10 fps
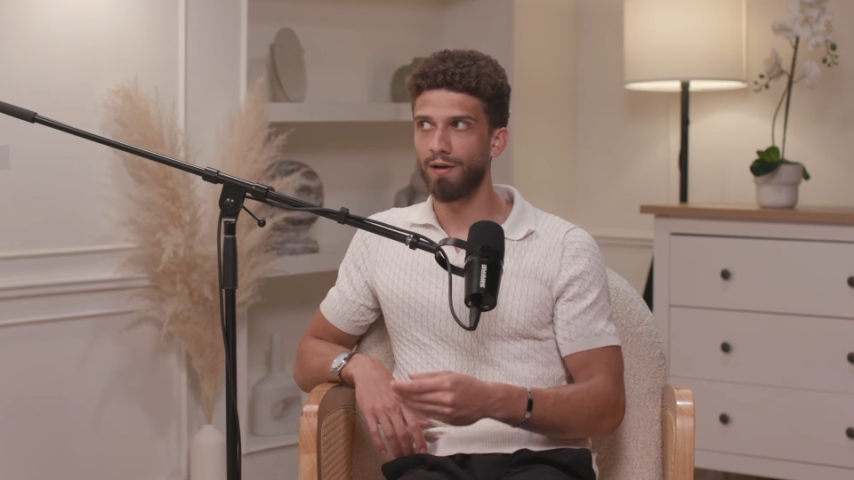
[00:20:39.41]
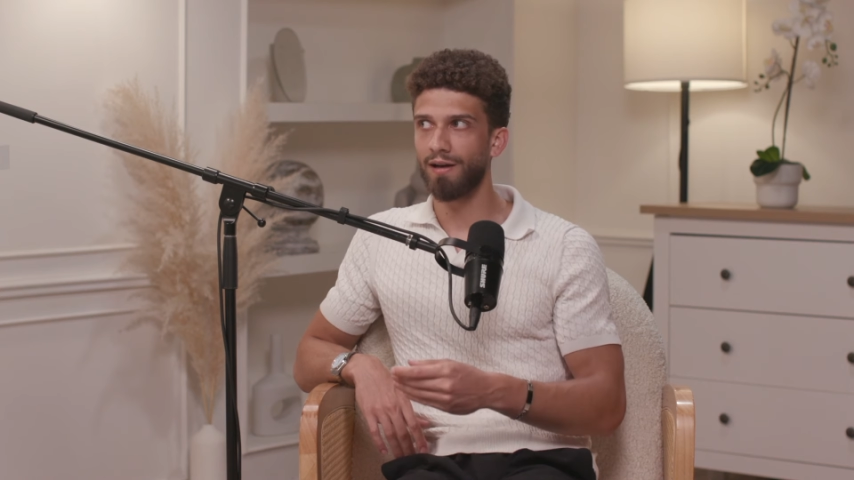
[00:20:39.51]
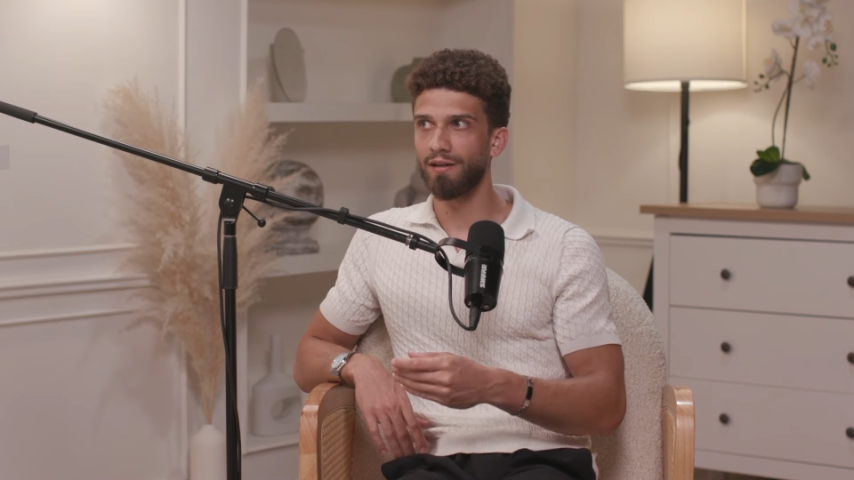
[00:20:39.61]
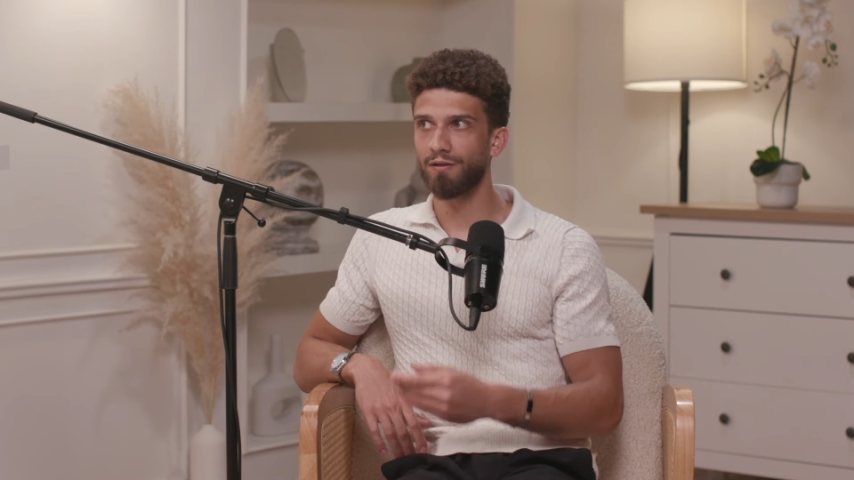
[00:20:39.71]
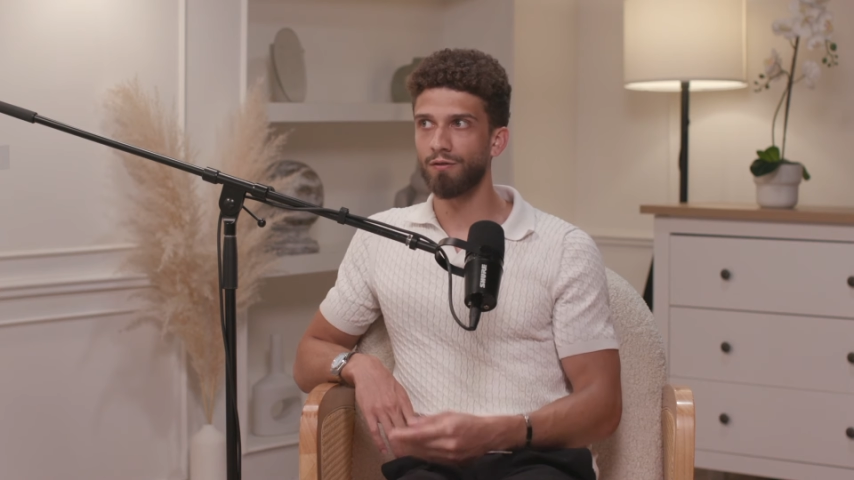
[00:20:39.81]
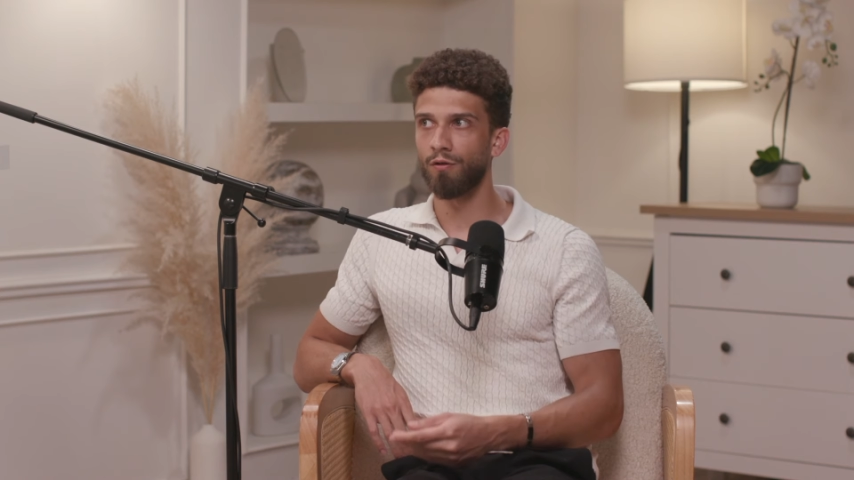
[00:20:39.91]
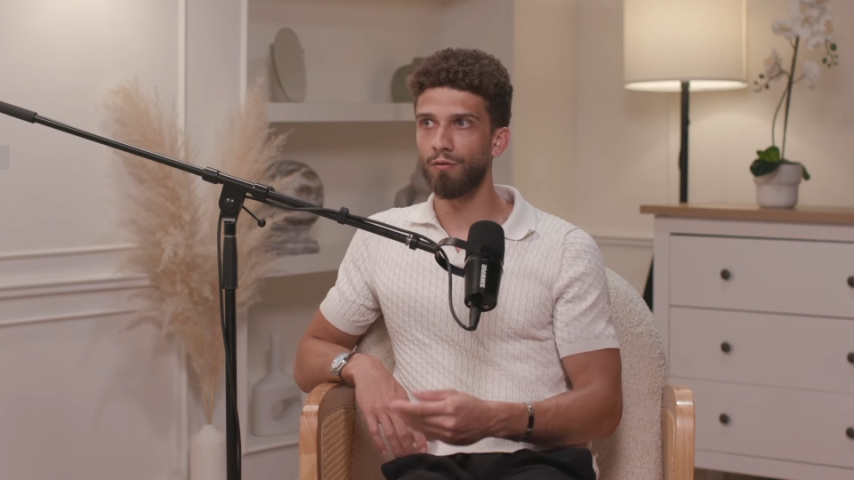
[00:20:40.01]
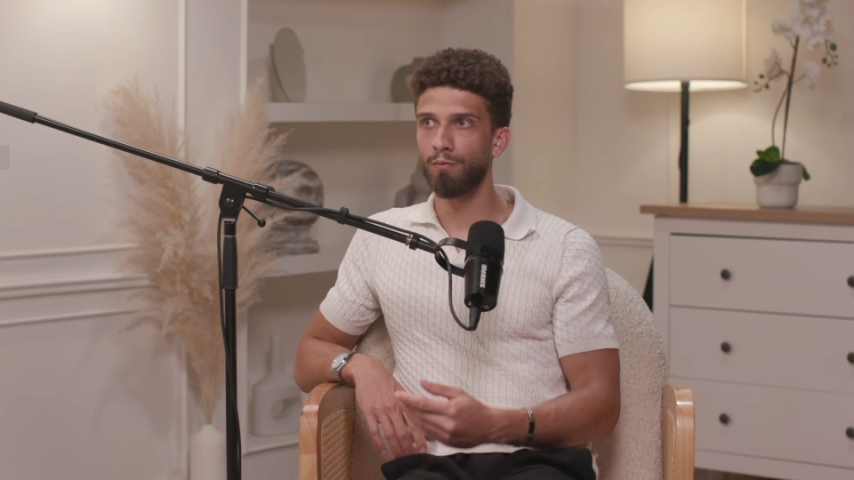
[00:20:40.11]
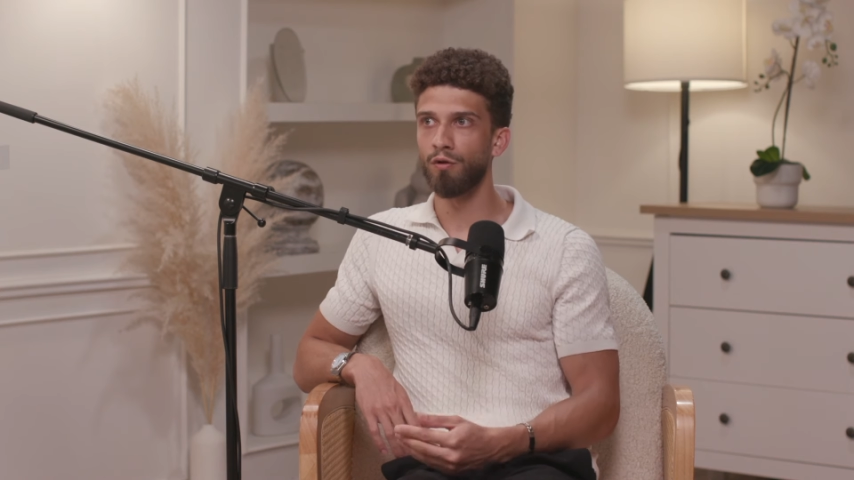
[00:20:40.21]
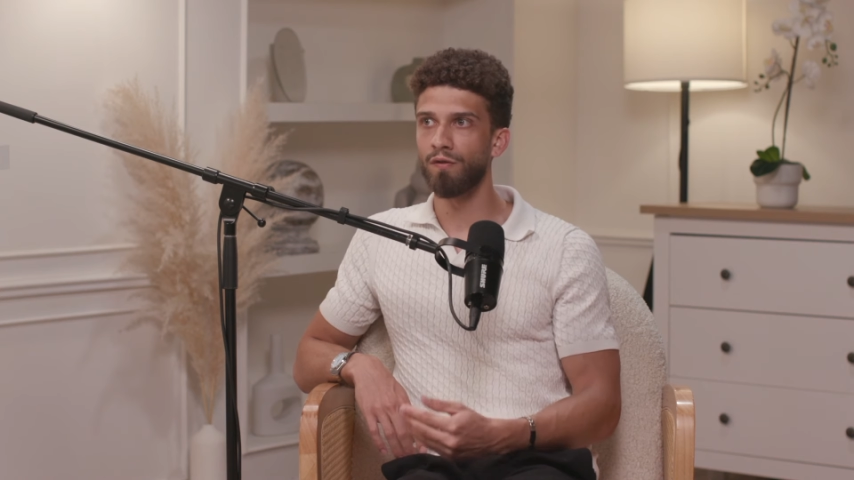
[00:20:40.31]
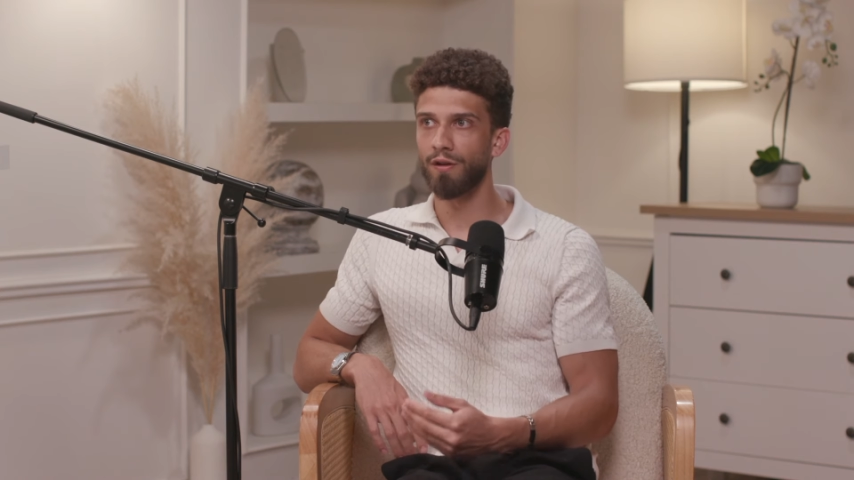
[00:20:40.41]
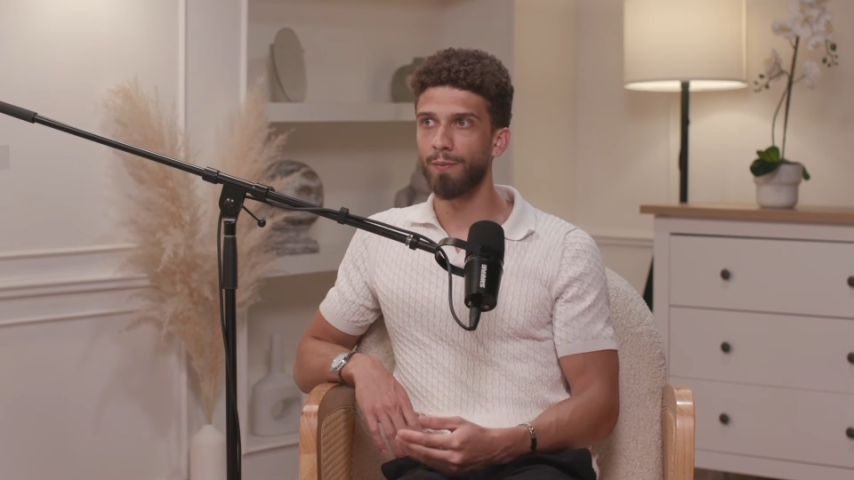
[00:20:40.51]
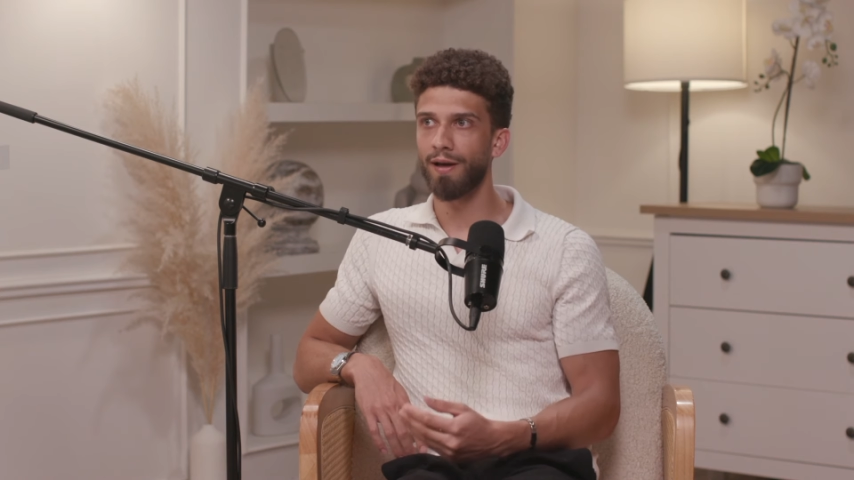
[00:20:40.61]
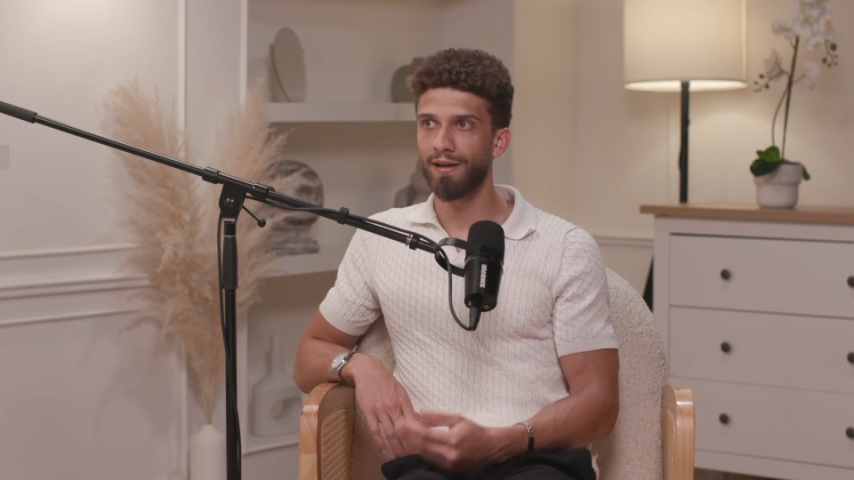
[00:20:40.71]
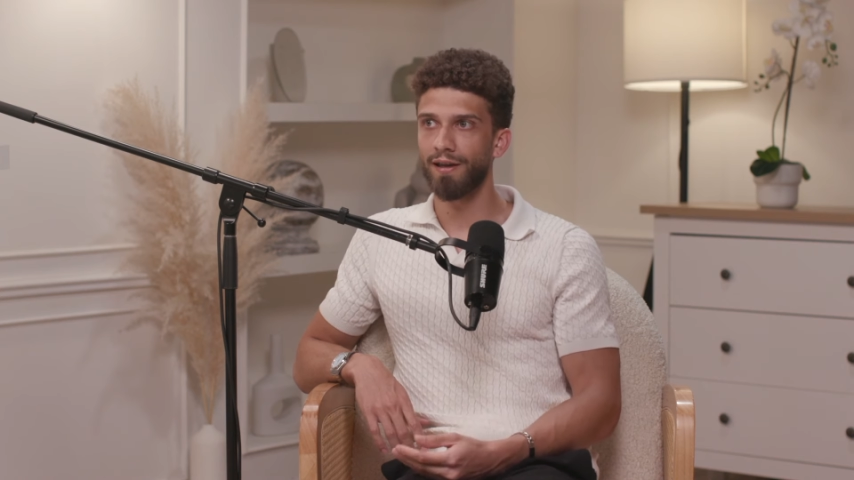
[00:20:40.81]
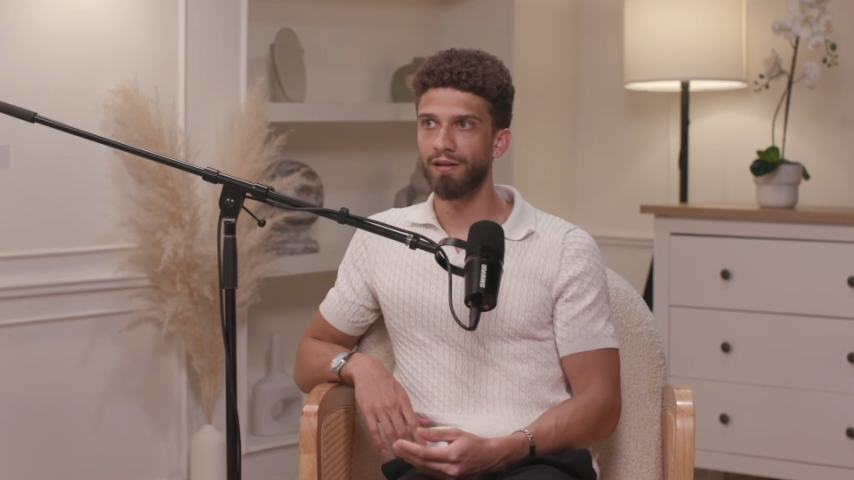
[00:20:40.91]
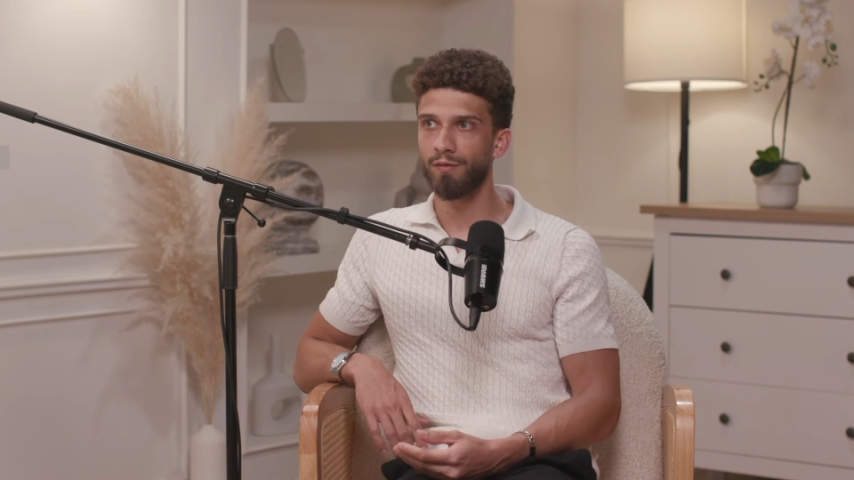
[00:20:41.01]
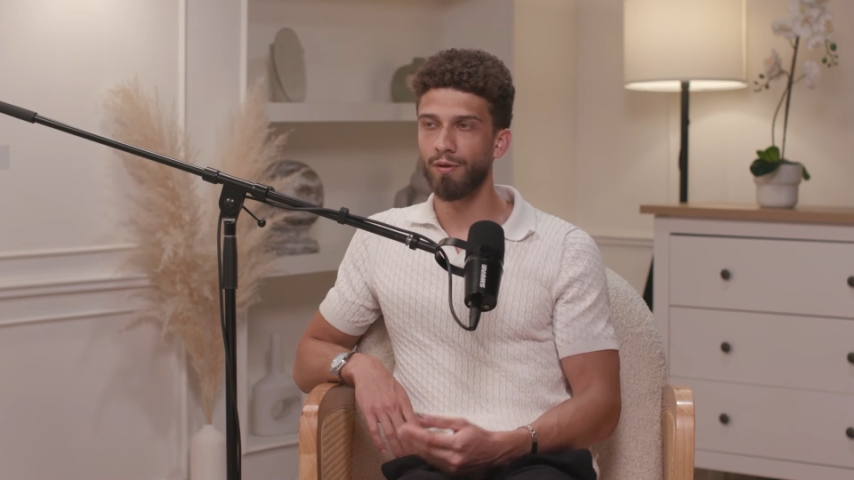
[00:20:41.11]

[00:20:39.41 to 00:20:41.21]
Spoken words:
and it's not moving the back end,